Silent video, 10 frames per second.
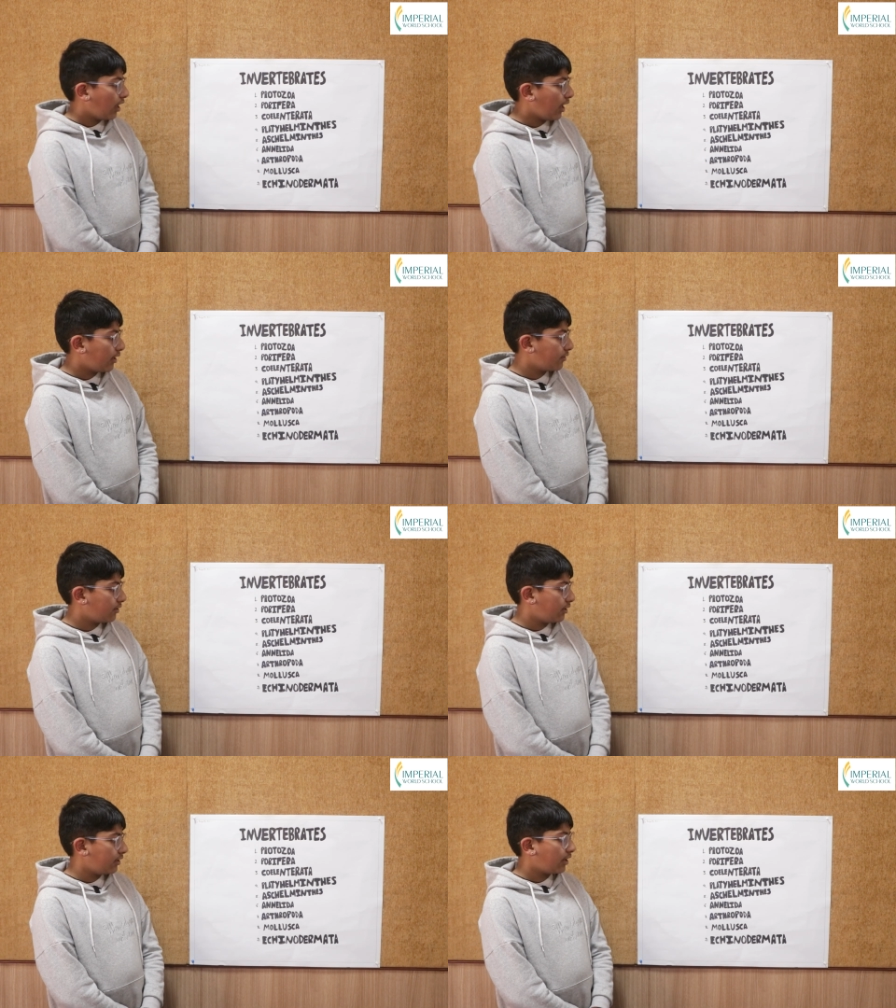And
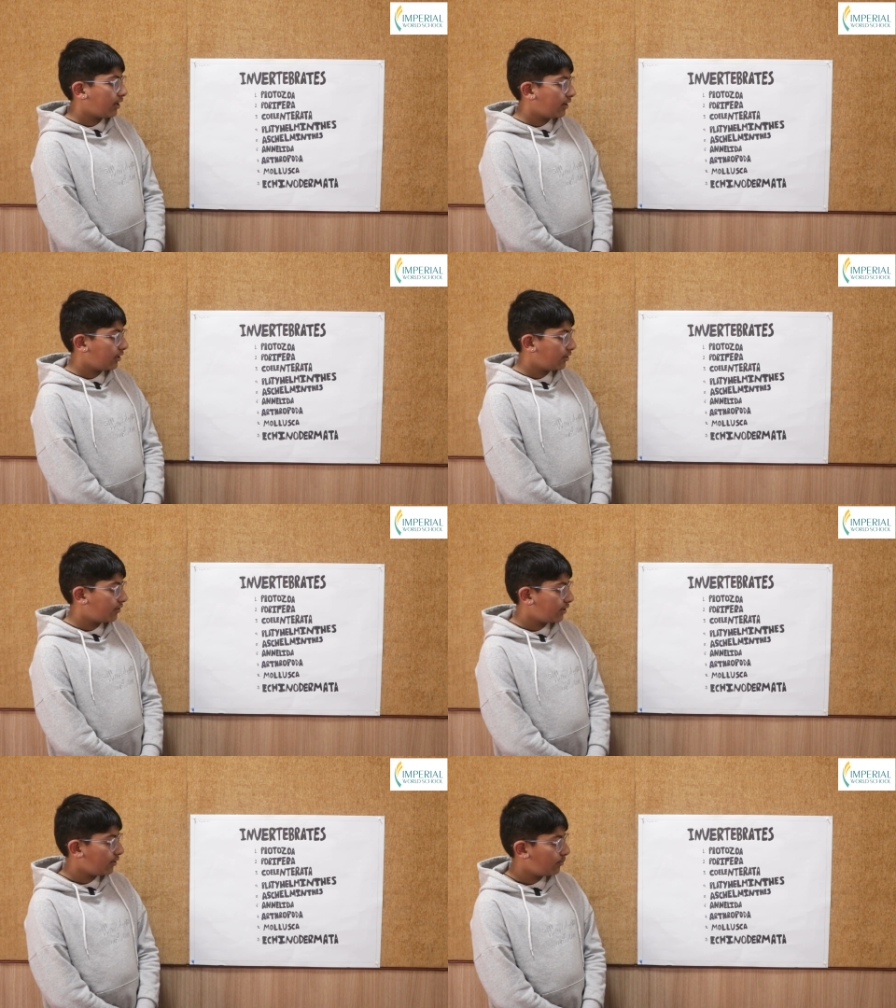in
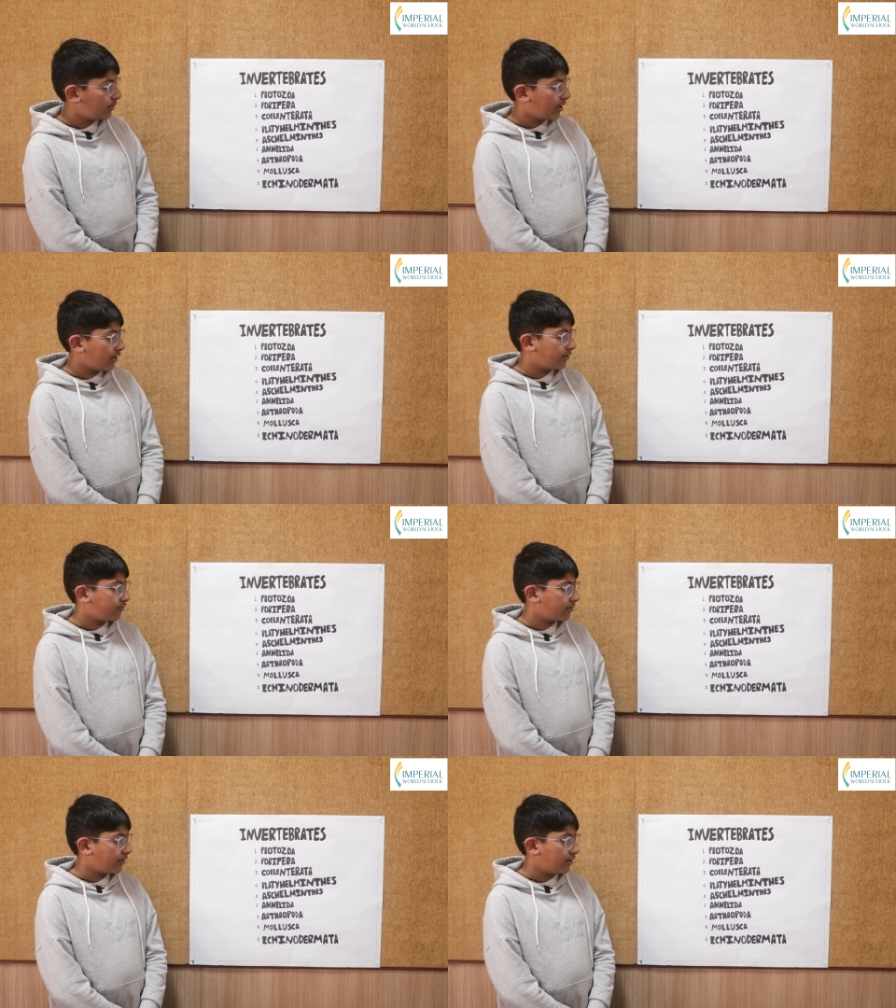Annelida, we
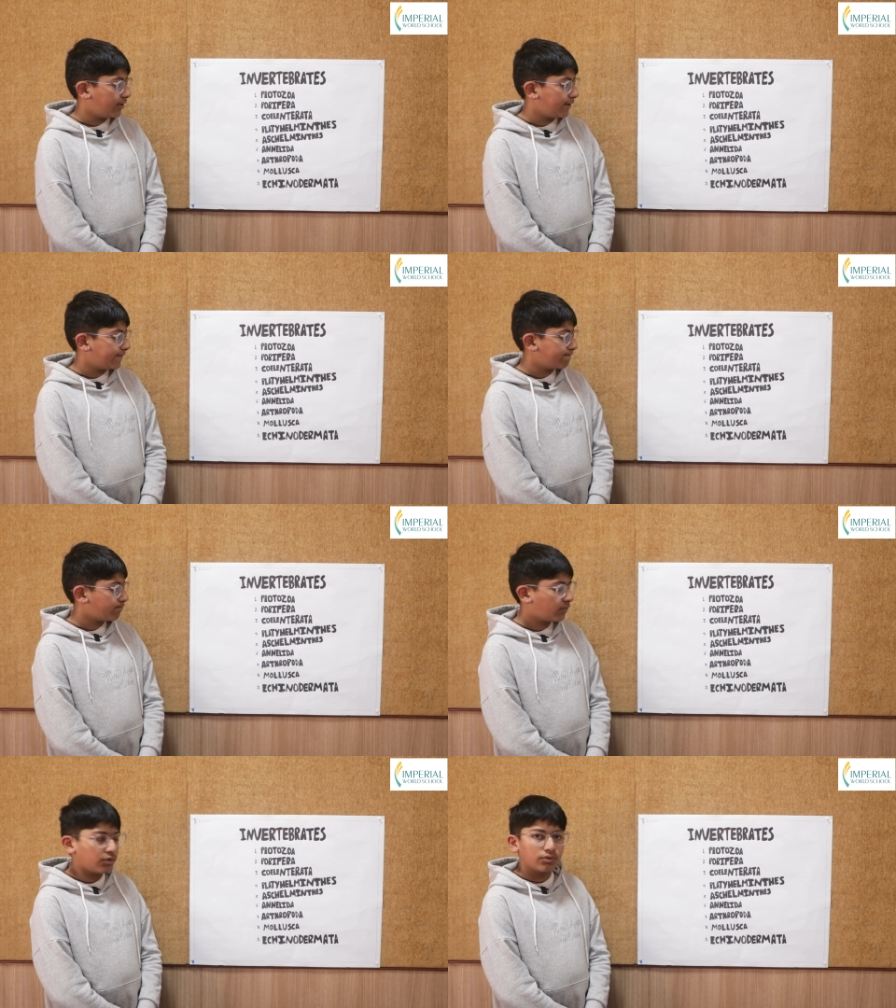have
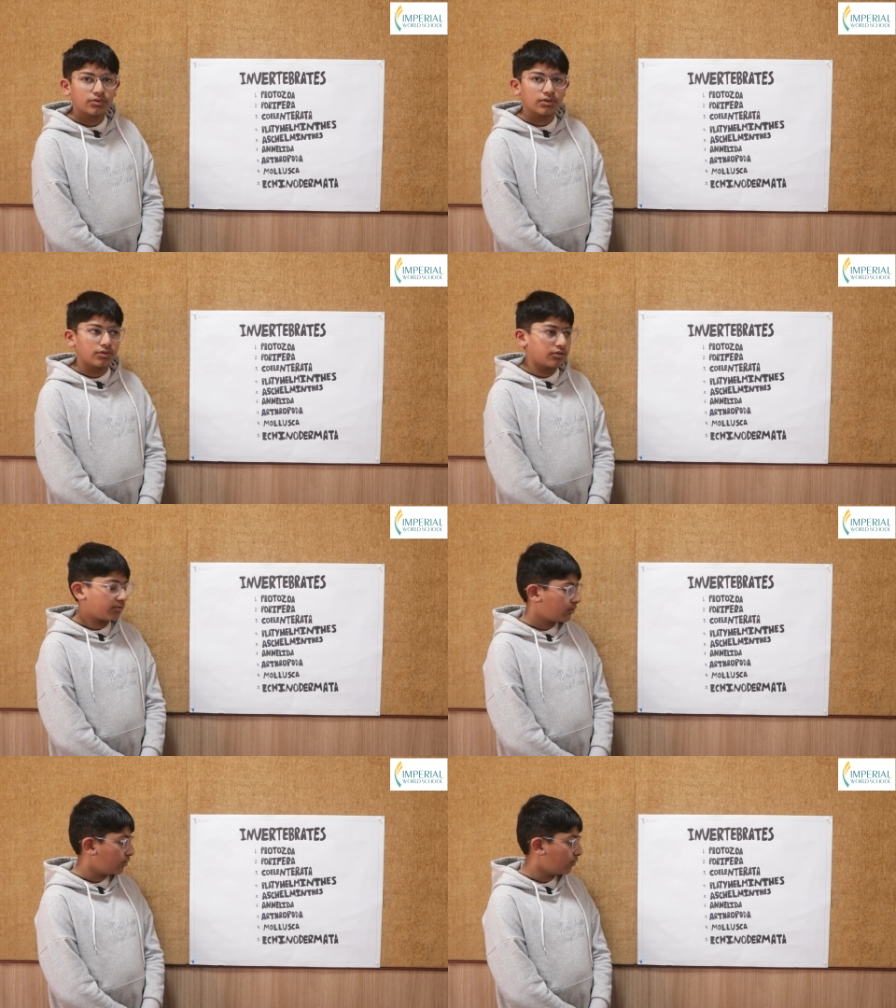um, those uh,
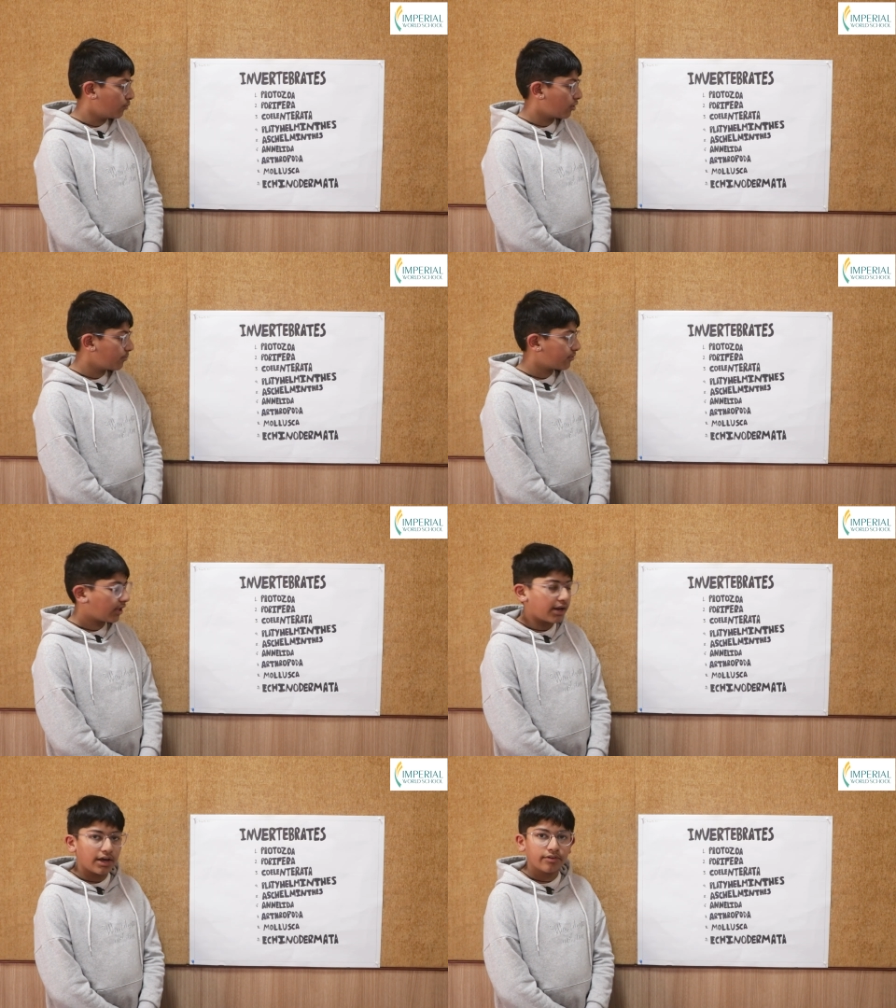worms
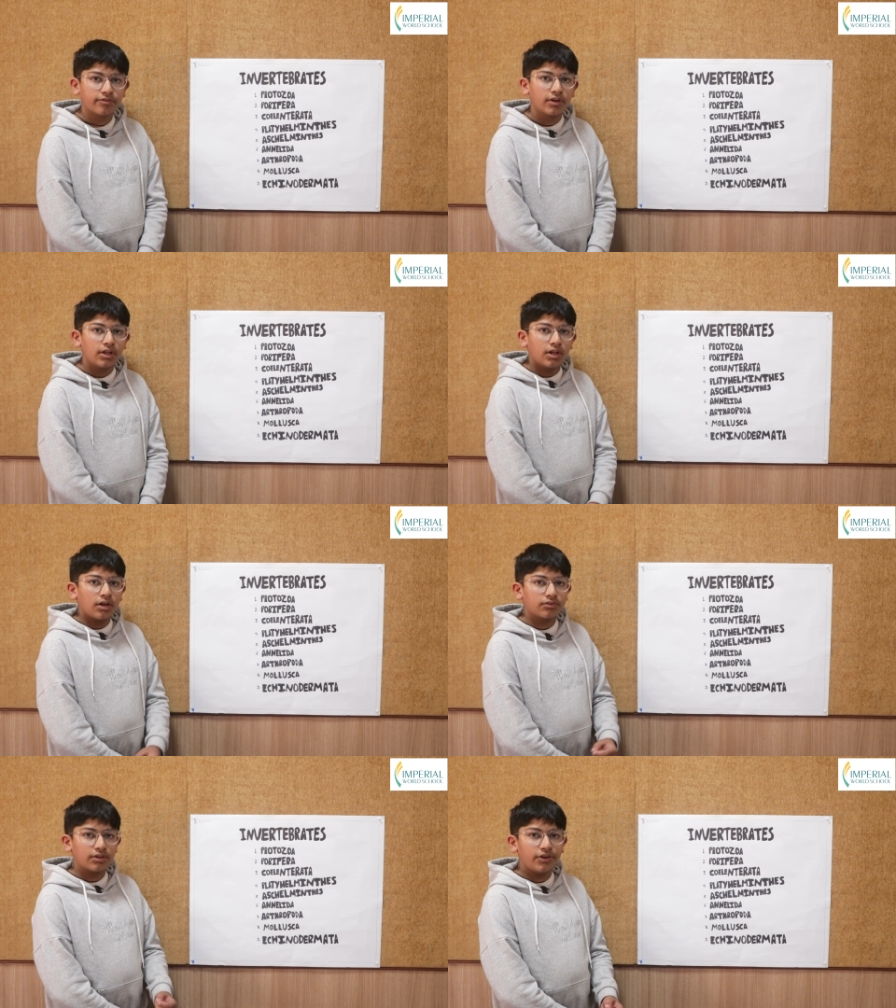that have
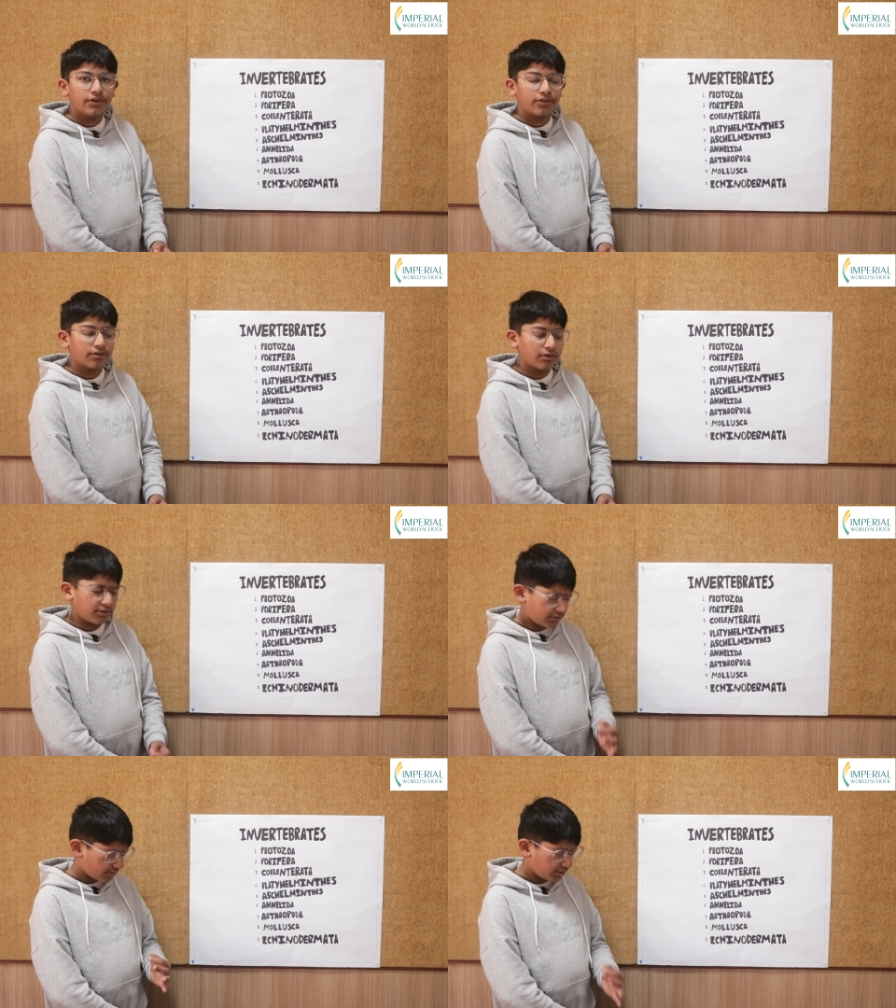a
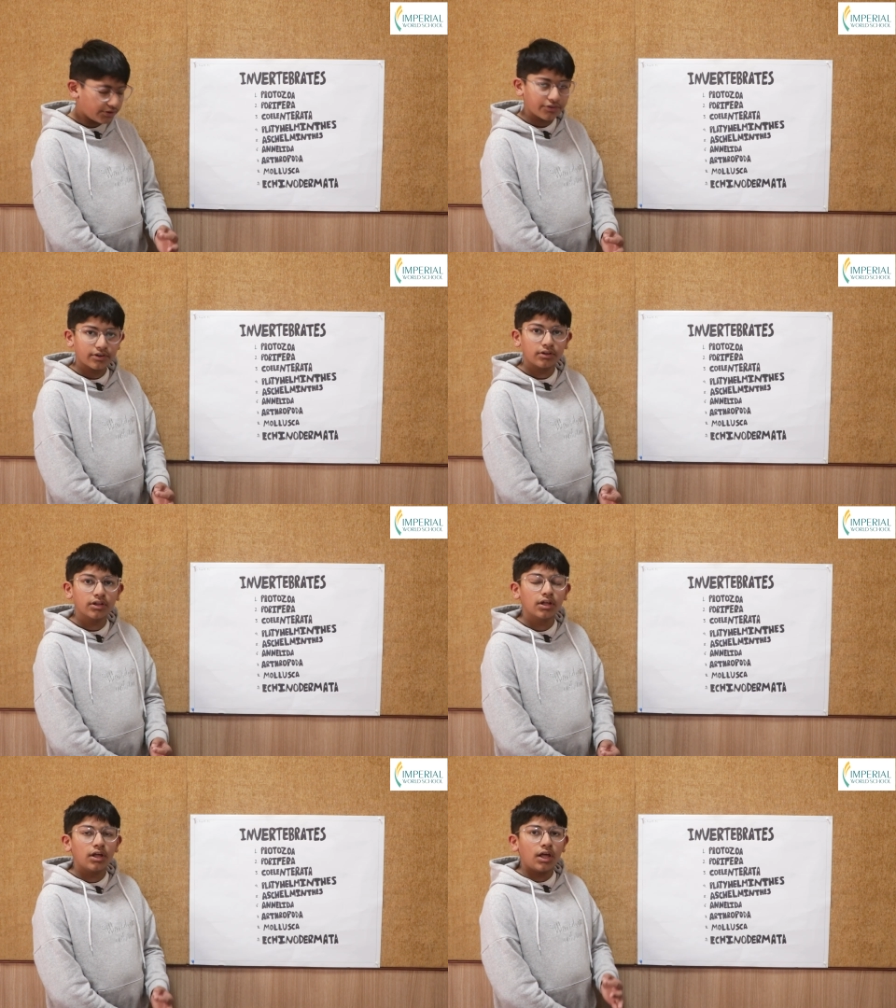cylindrical,
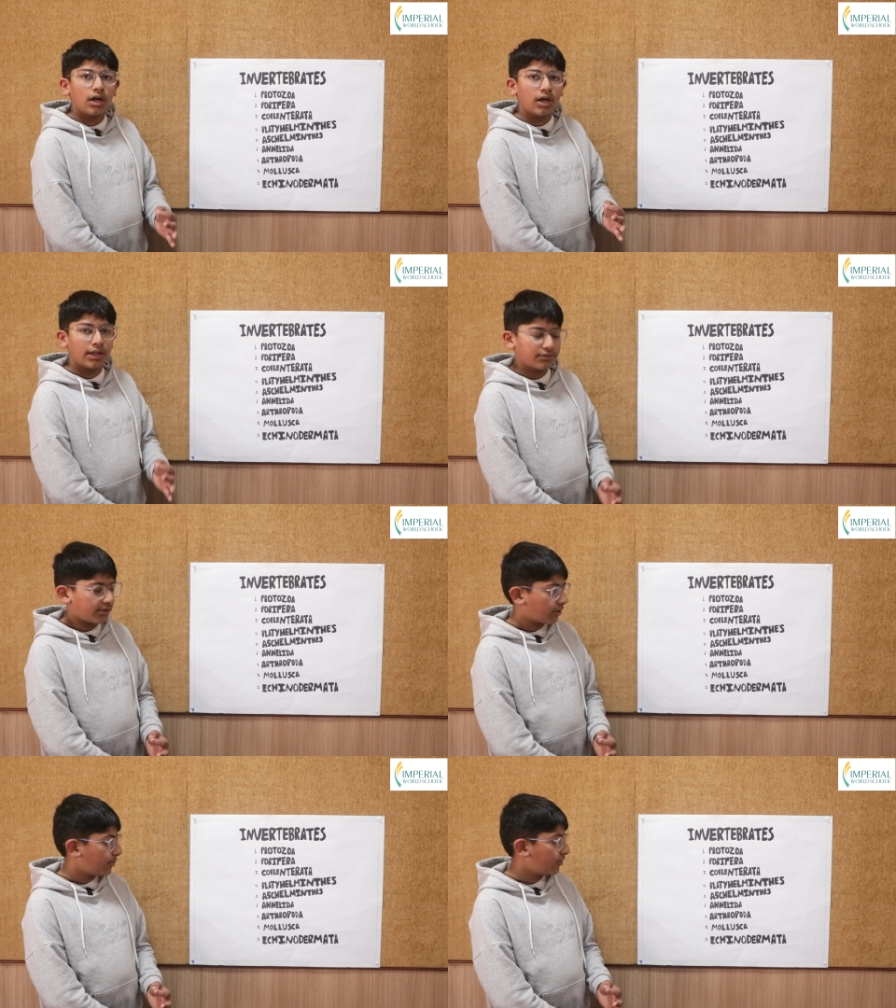cylindrical and
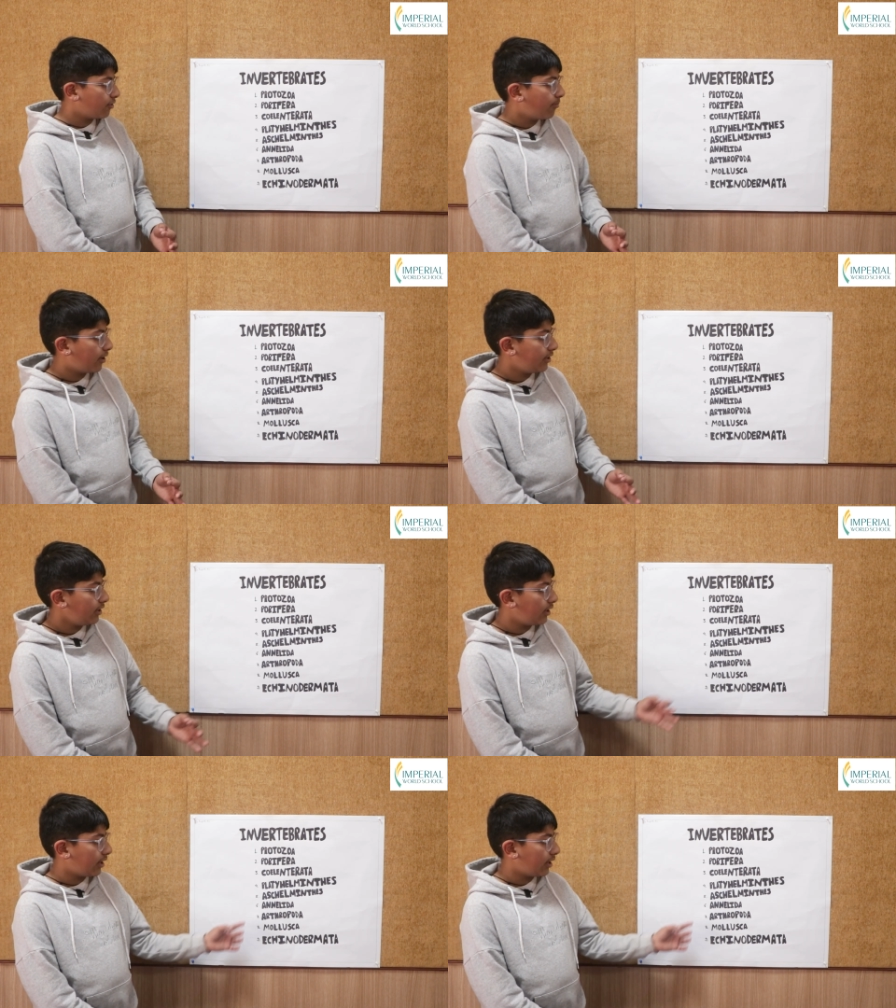segmented body.